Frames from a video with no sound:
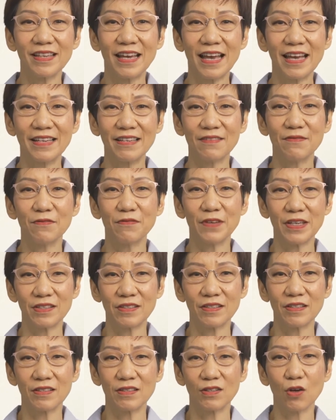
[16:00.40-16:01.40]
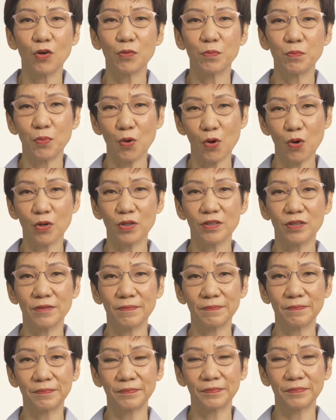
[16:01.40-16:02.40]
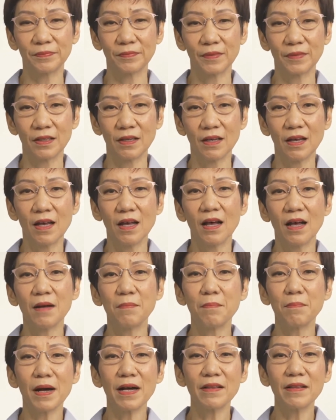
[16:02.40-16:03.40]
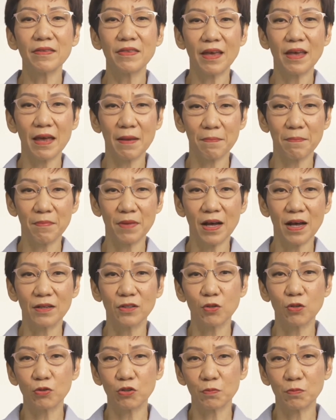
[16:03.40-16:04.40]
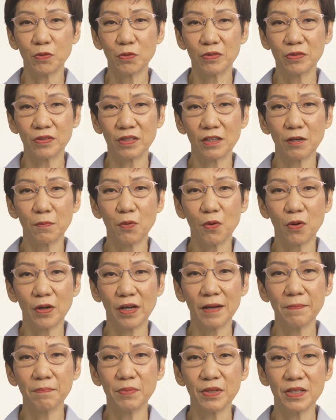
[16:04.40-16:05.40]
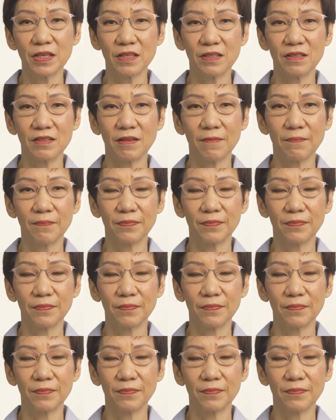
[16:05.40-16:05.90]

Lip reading: and investors on board. Among them are notable Singapore companies